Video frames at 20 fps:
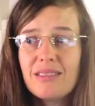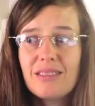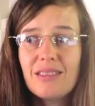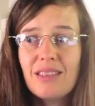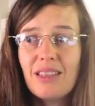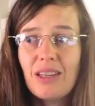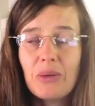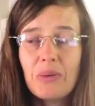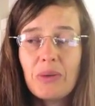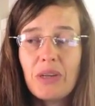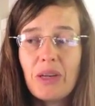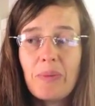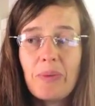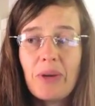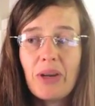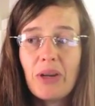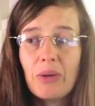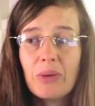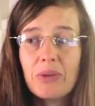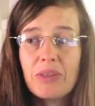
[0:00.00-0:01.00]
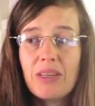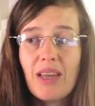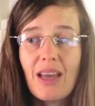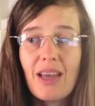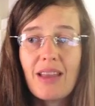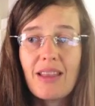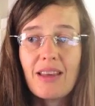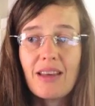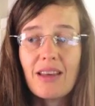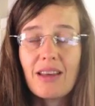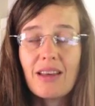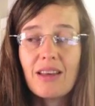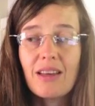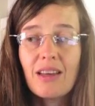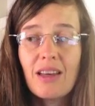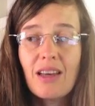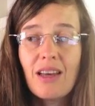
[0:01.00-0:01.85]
when you put it all together,